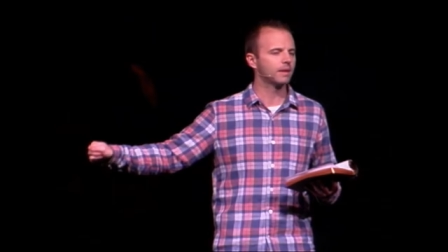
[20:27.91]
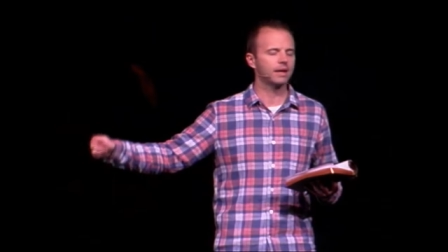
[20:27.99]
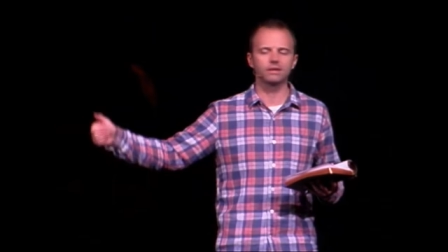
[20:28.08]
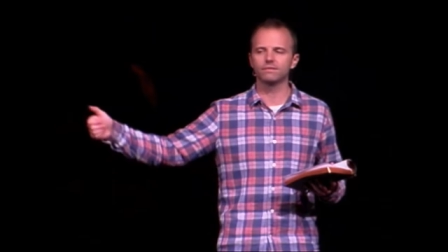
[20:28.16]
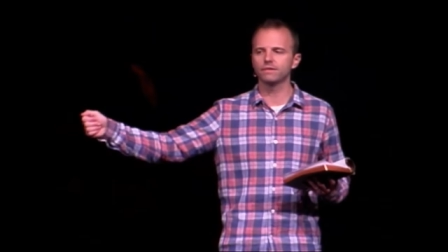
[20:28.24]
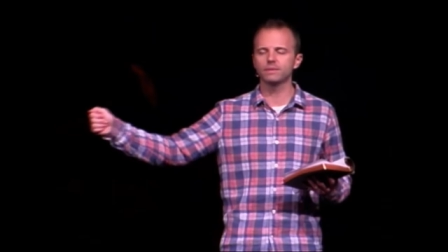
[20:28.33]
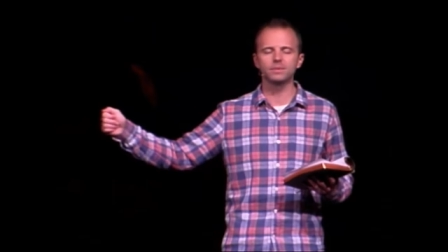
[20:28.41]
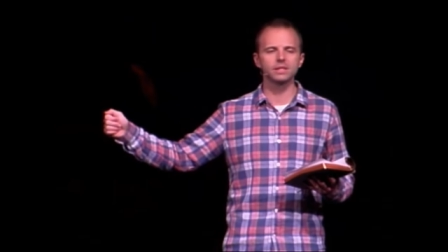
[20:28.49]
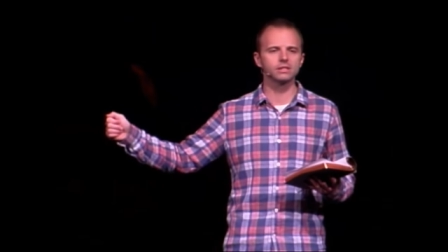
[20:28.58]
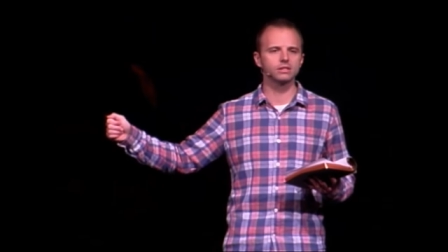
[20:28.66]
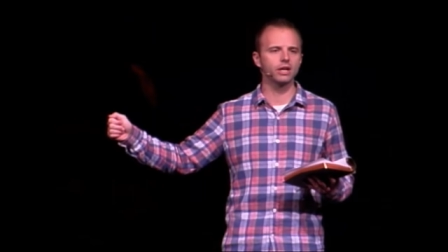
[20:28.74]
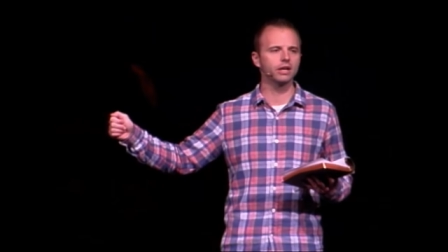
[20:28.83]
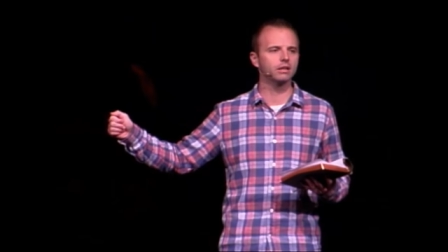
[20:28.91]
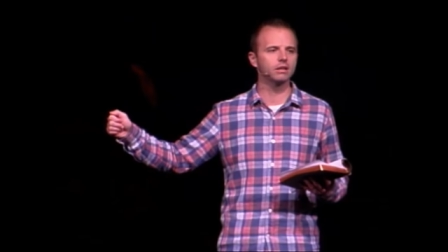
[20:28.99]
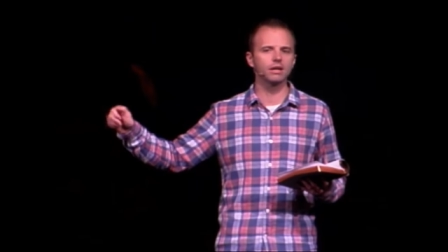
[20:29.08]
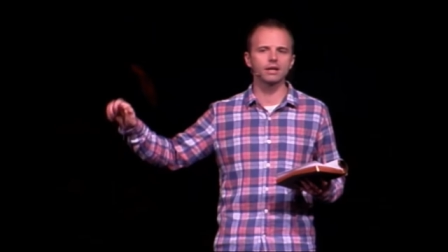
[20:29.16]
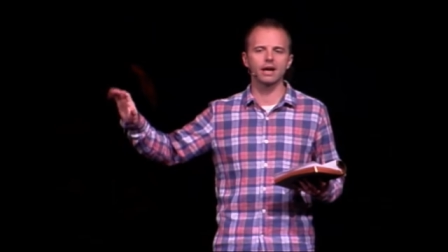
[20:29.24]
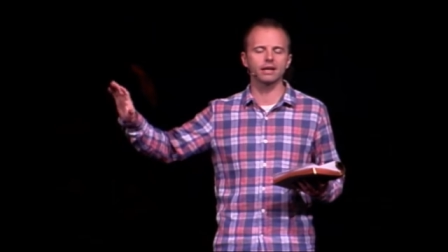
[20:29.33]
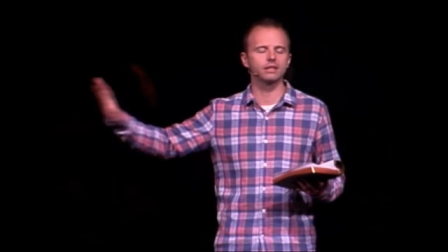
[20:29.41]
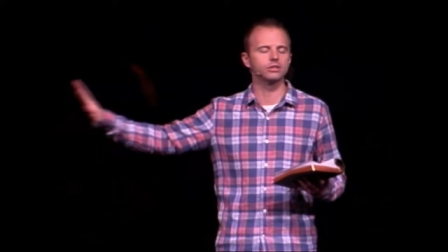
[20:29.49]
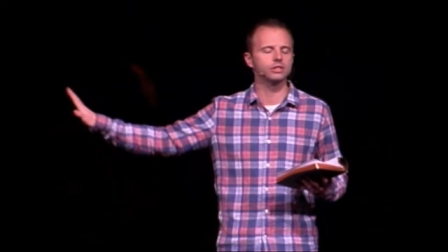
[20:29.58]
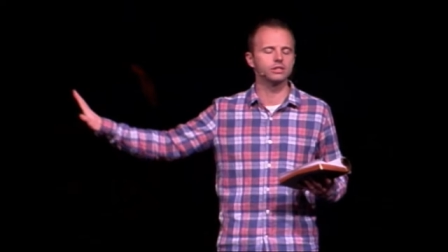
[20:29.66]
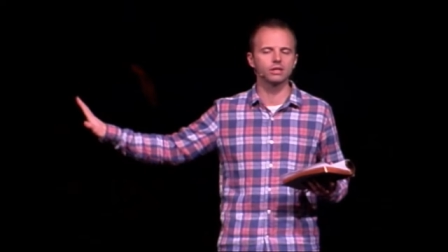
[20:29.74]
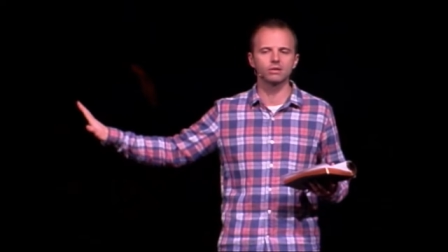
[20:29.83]
I can flip this channel on, I can
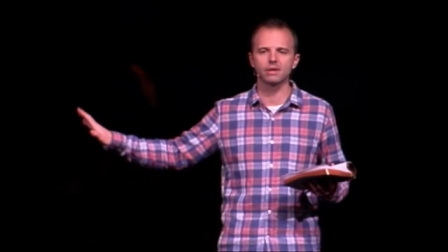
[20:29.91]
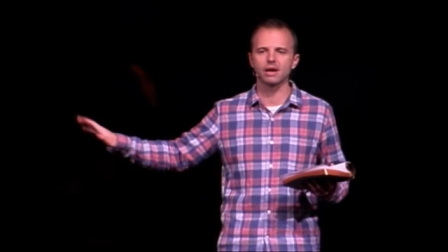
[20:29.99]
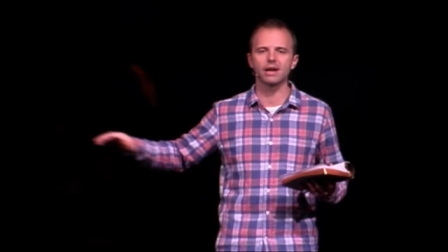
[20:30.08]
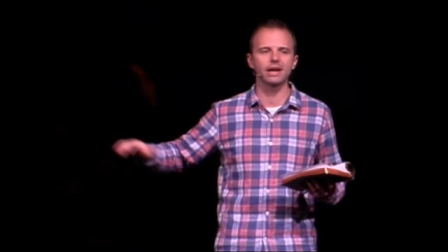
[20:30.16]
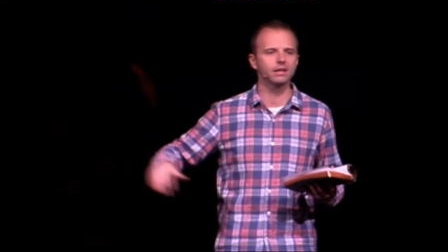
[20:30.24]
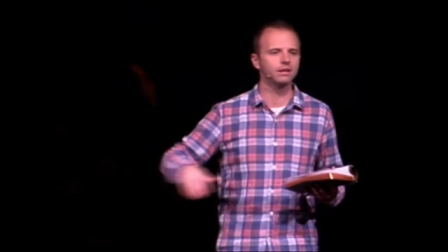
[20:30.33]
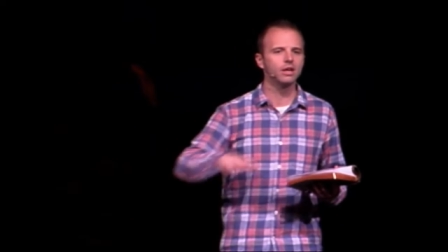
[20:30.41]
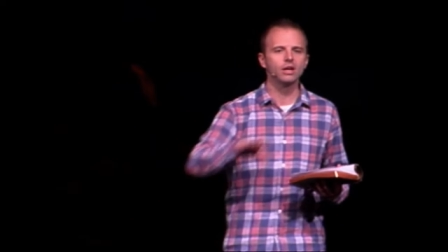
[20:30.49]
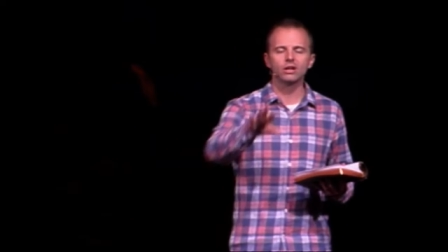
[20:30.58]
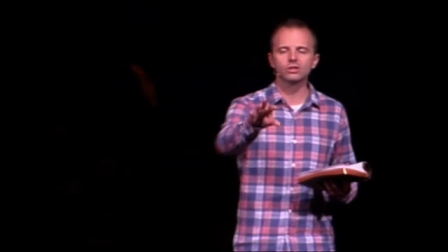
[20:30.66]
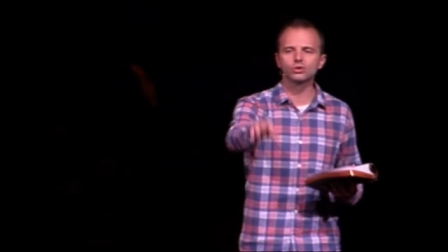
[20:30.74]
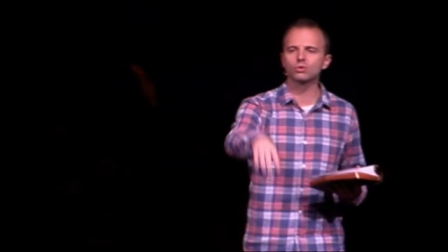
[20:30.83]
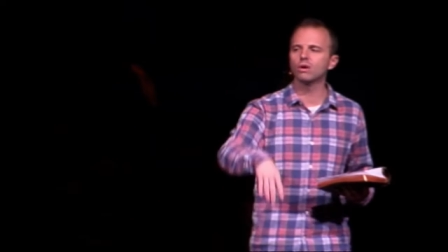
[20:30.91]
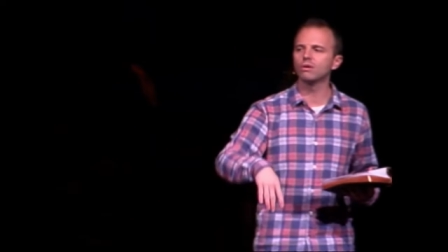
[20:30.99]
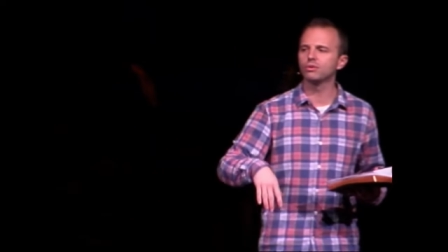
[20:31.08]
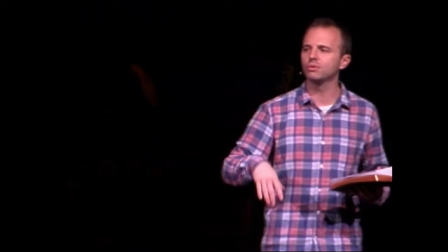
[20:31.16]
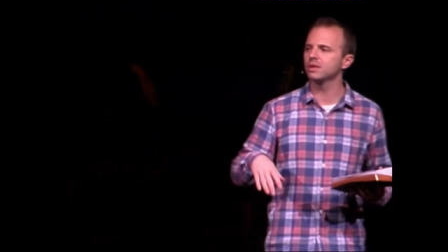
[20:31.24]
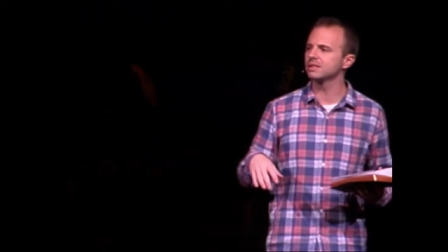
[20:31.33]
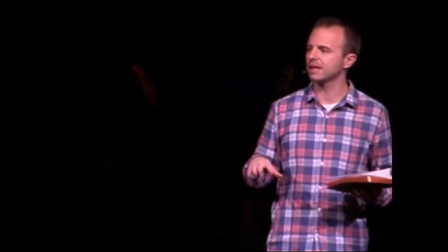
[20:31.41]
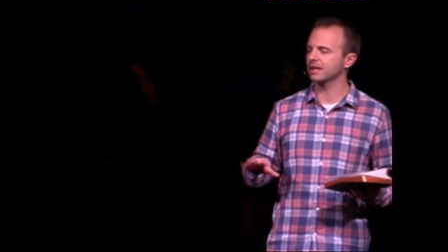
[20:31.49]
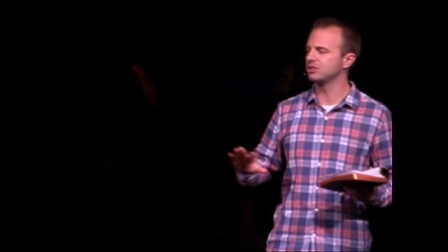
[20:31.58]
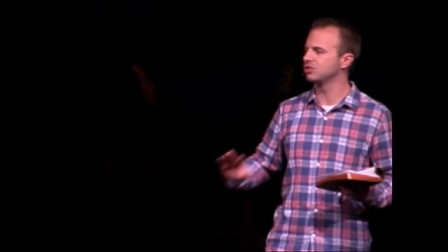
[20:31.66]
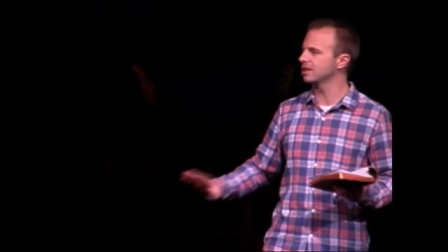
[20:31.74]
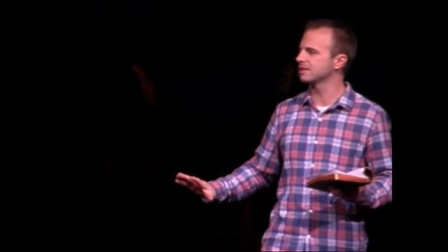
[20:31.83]
just zone out. I can scroll through this, I
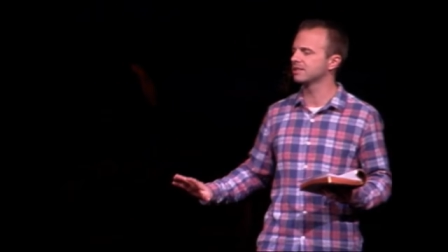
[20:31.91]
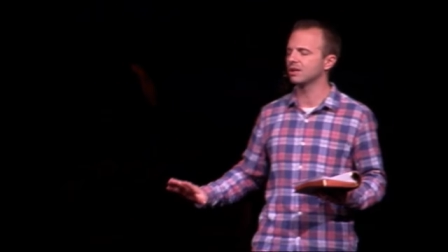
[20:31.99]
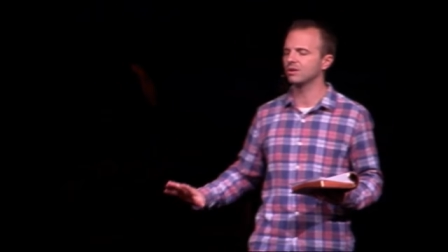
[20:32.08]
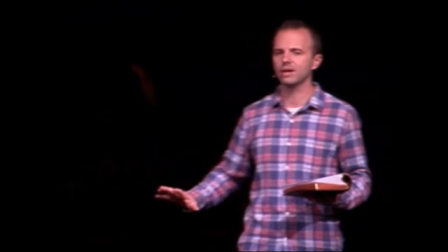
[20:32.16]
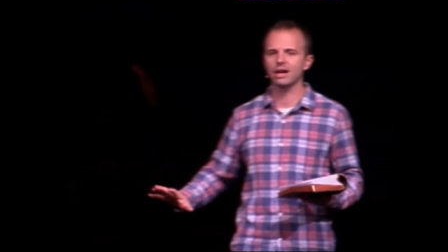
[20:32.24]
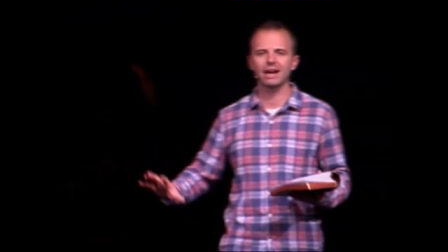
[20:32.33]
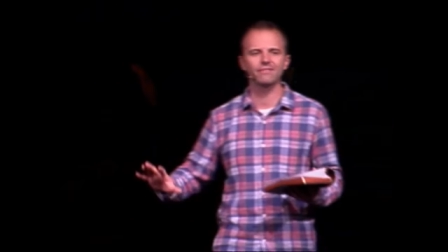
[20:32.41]
can just zone out.